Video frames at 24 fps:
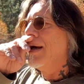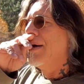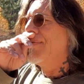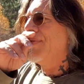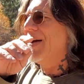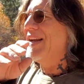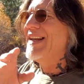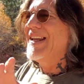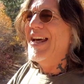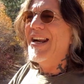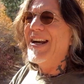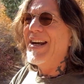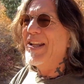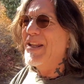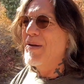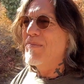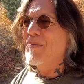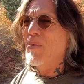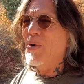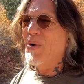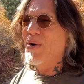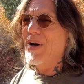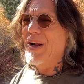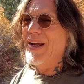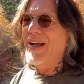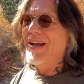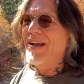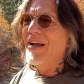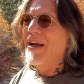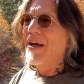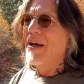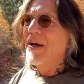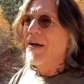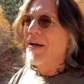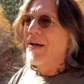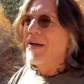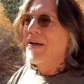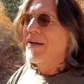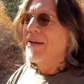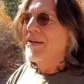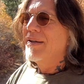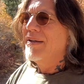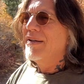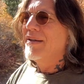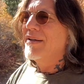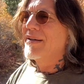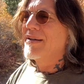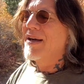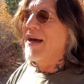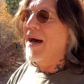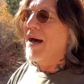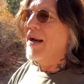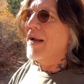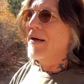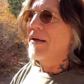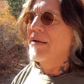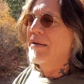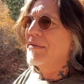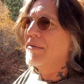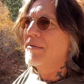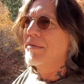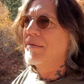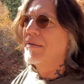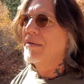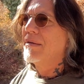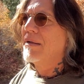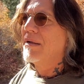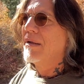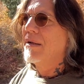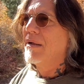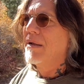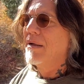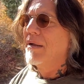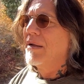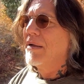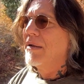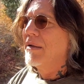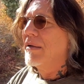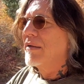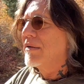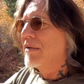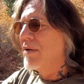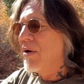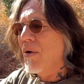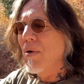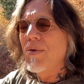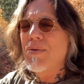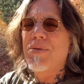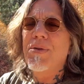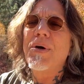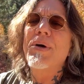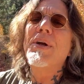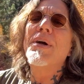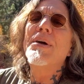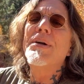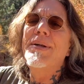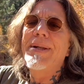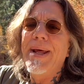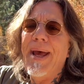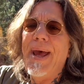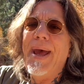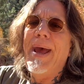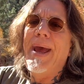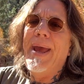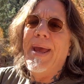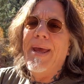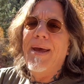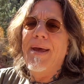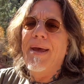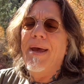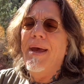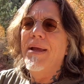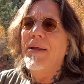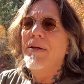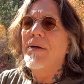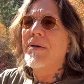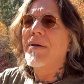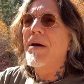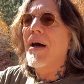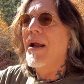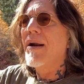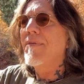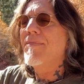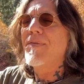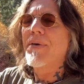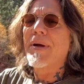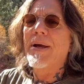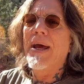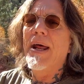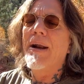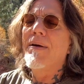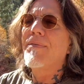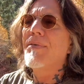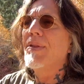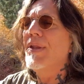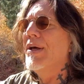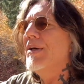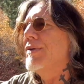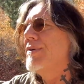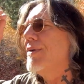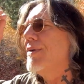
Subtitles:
If I did it in the morning, you kind of going through your day and you kind of forget everything.